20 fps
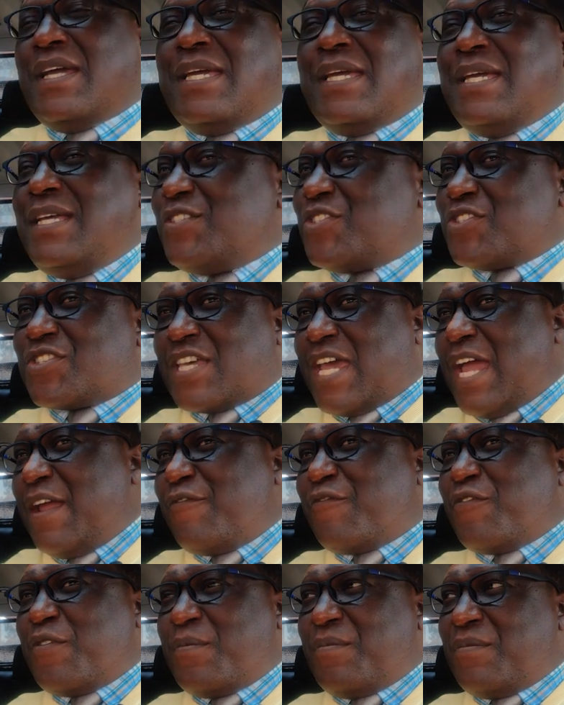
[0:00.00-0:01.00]
He just came
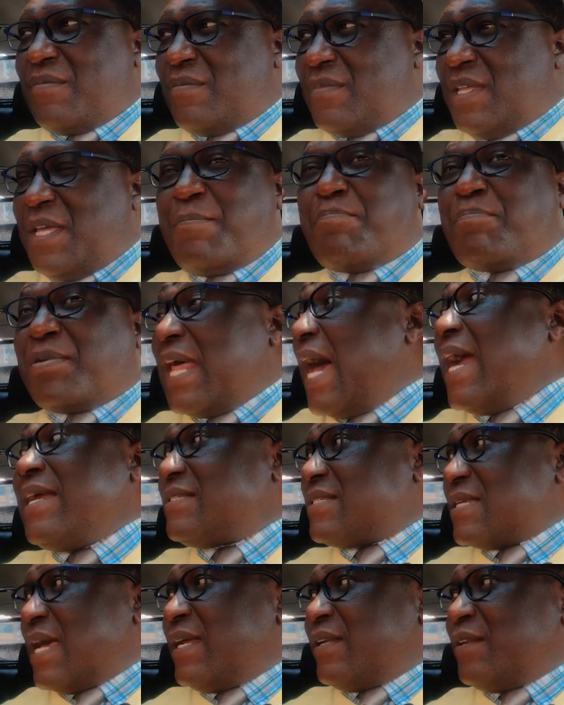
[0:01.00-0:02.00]
from, he
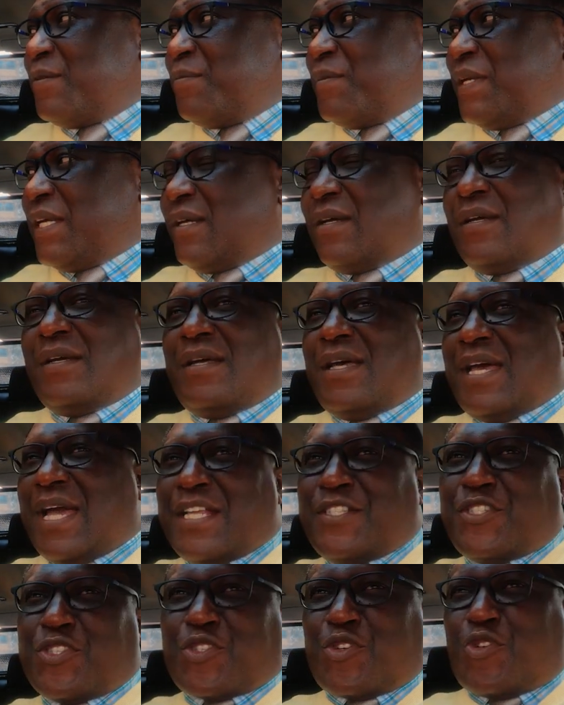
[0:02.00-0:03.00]
blindsided me
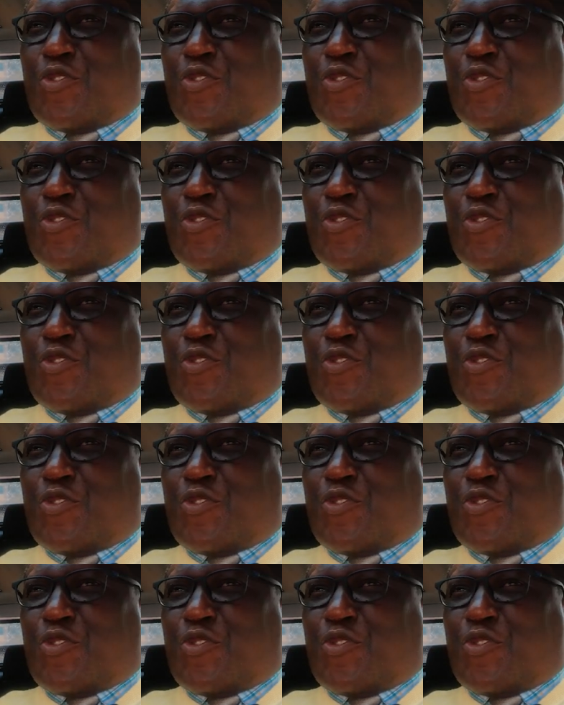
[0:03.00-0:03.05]
and just